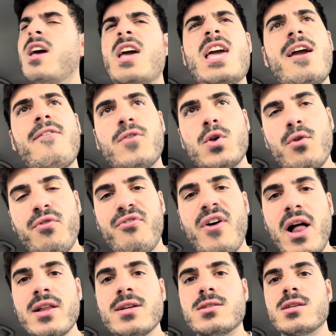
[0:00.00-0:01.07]
If you
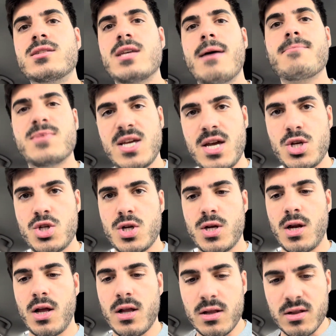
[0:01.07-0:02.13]
fell into
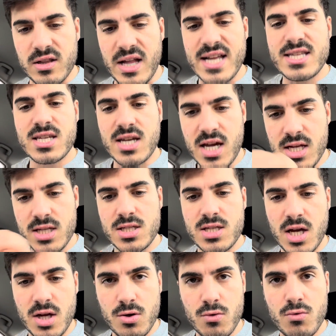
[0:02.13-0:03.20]
temptation, let's
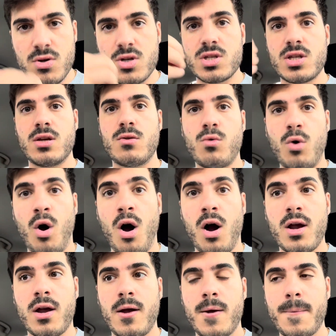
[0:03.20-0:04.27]
continuously
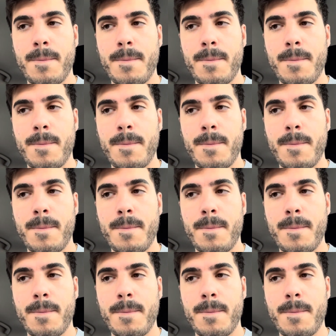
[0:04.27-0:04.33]
walk.